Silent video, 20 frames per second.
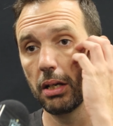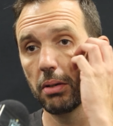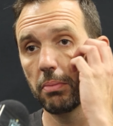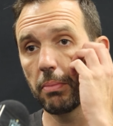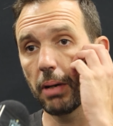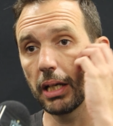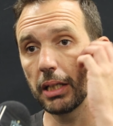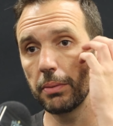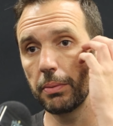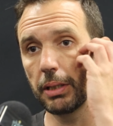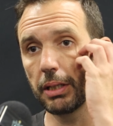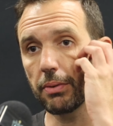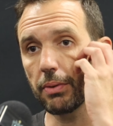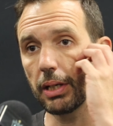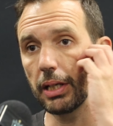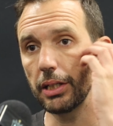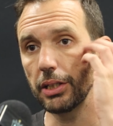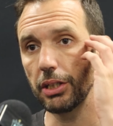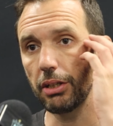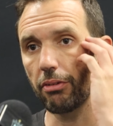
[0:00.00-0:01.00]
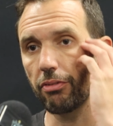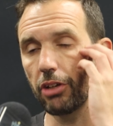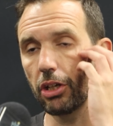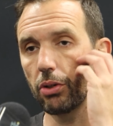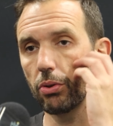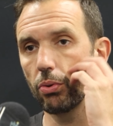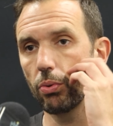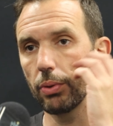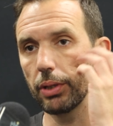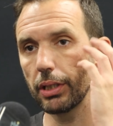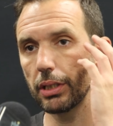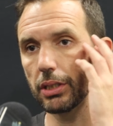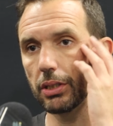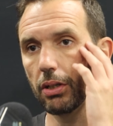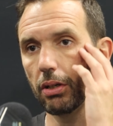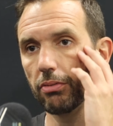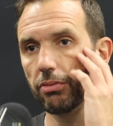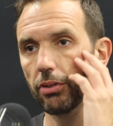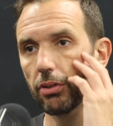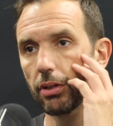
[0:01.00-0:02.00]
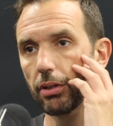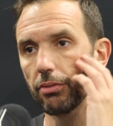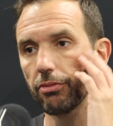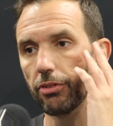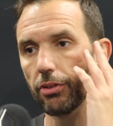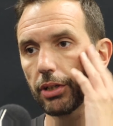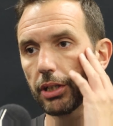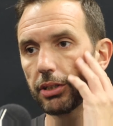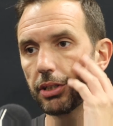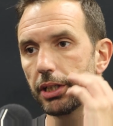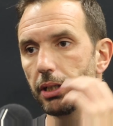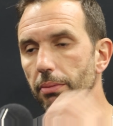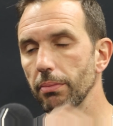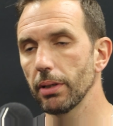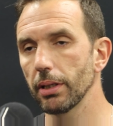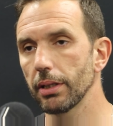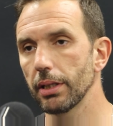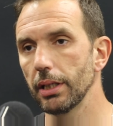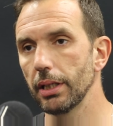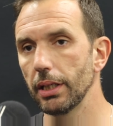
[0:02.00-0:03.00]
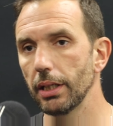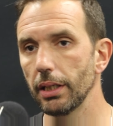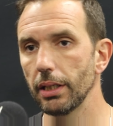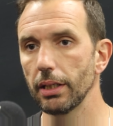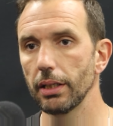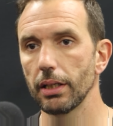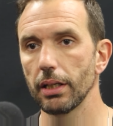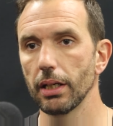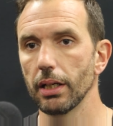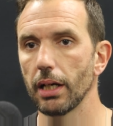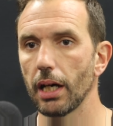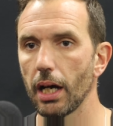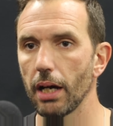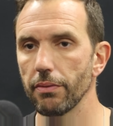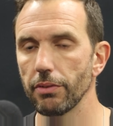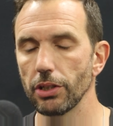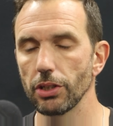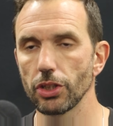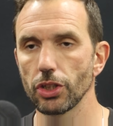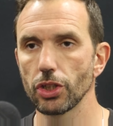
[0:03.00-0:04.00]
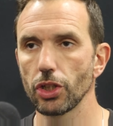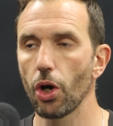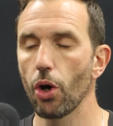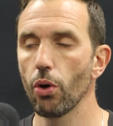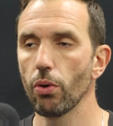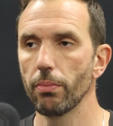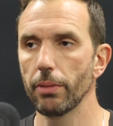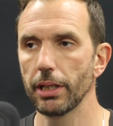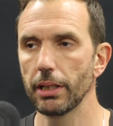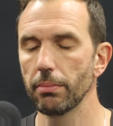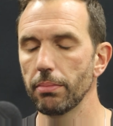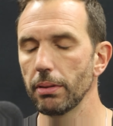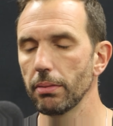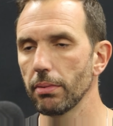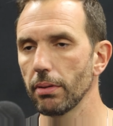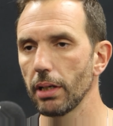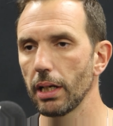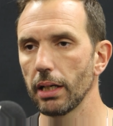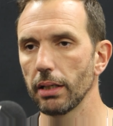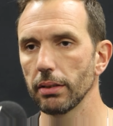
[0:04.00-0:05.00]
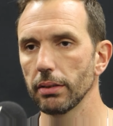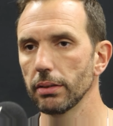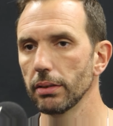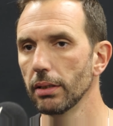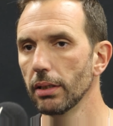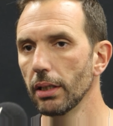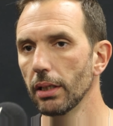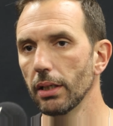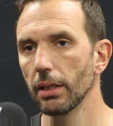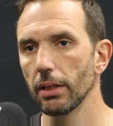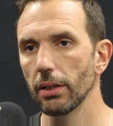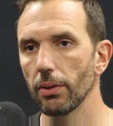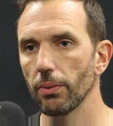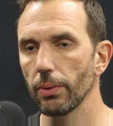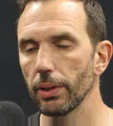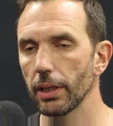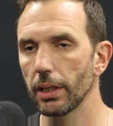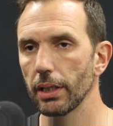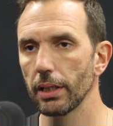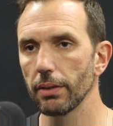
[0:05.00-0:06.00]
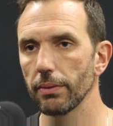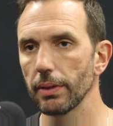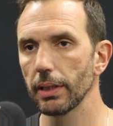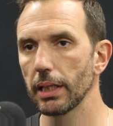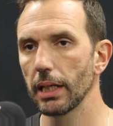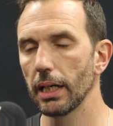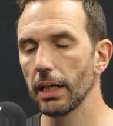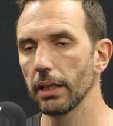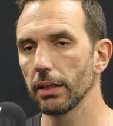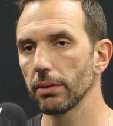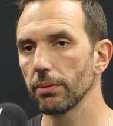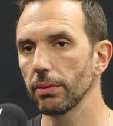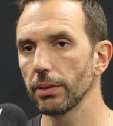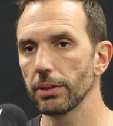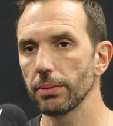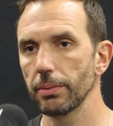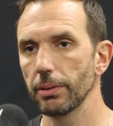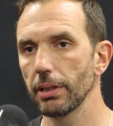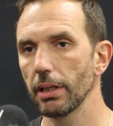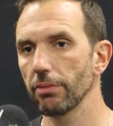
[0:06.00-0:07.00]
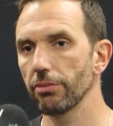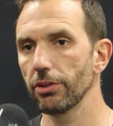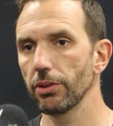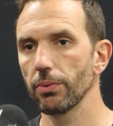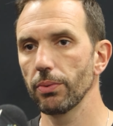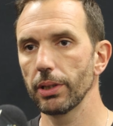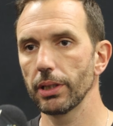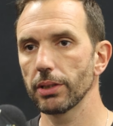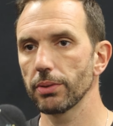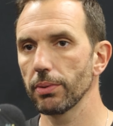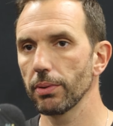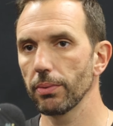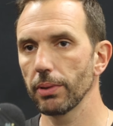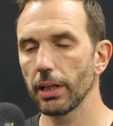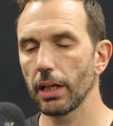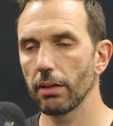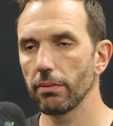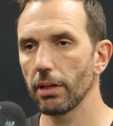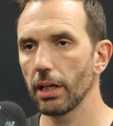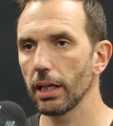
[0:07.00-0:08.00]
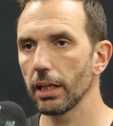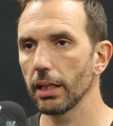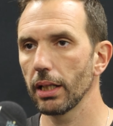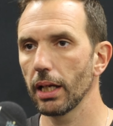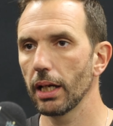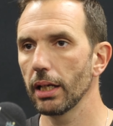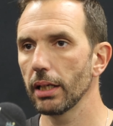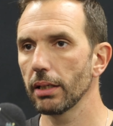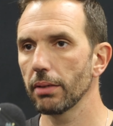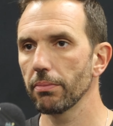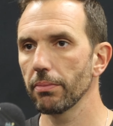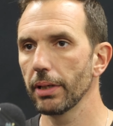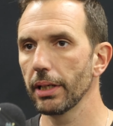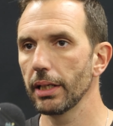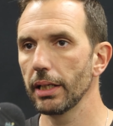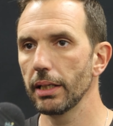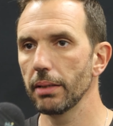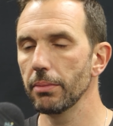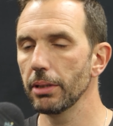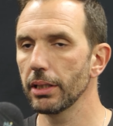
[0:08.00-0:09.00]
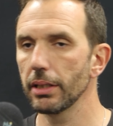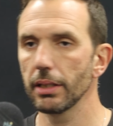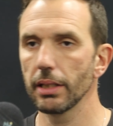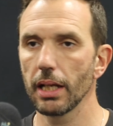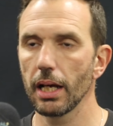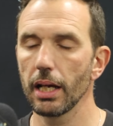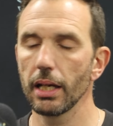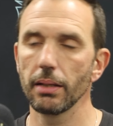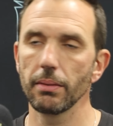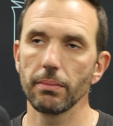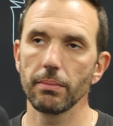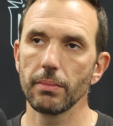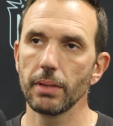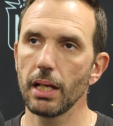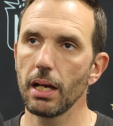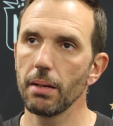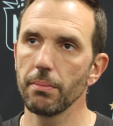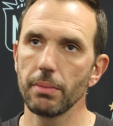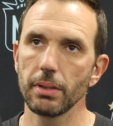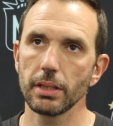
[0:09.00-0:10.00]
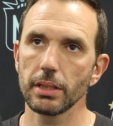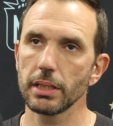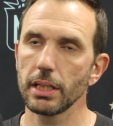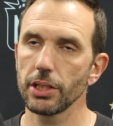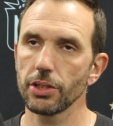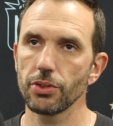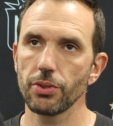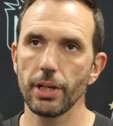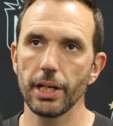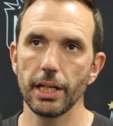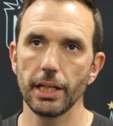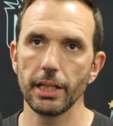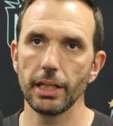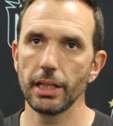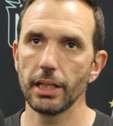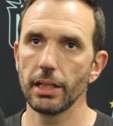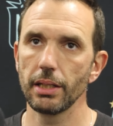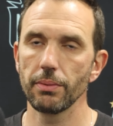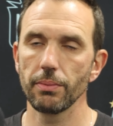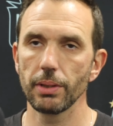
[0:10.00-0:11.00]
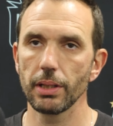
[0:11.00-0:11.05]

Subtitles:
But it's been really difficult weeks now for the team. I think having so many people out week in, week out, there's been a few weeks where we have had like very limited numbers of training.